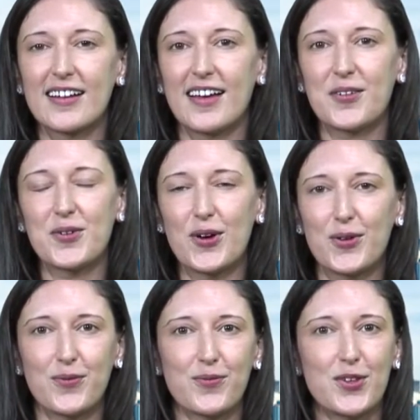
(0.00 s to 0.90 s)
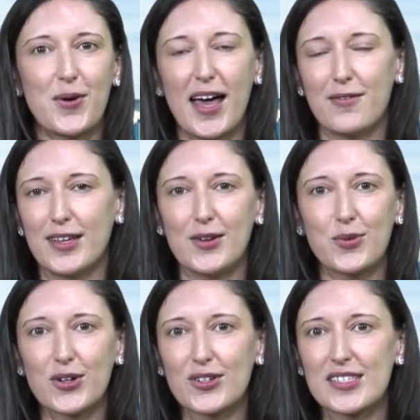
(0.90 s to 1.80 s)
I don't know if you have any
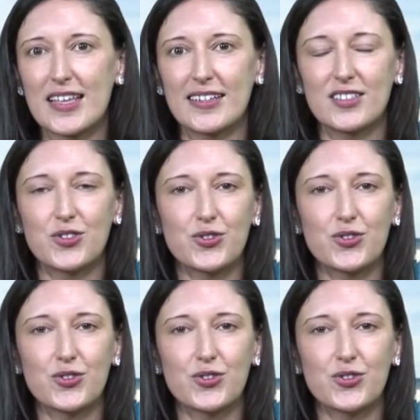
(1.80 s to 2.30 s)
words that